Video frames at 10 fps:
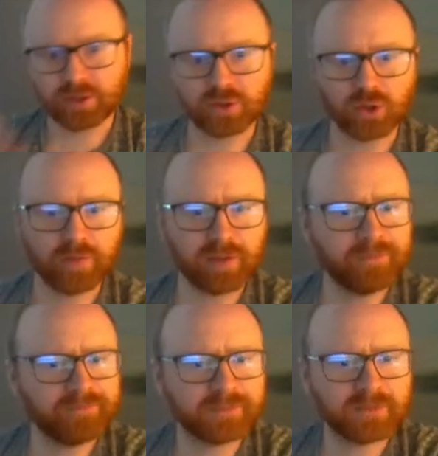join me,
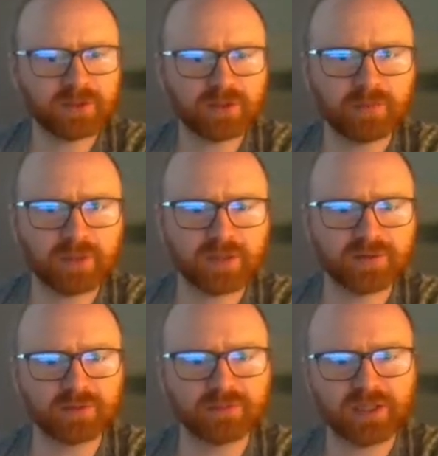jumping in
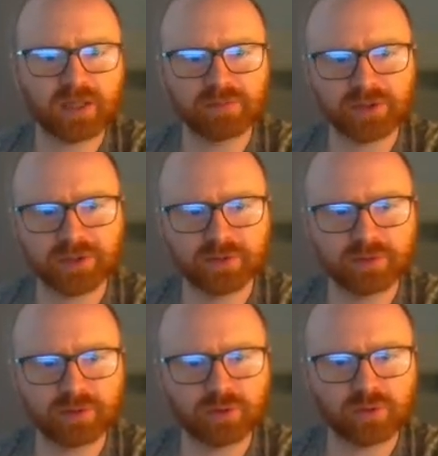some
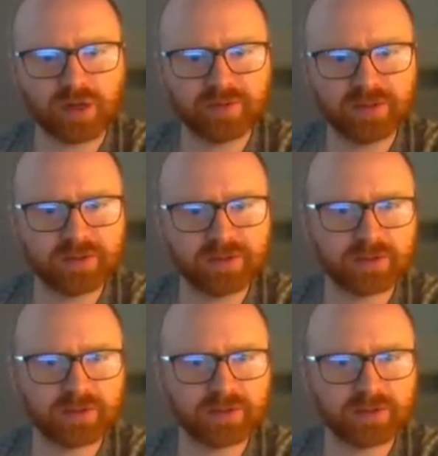10+0 Rapid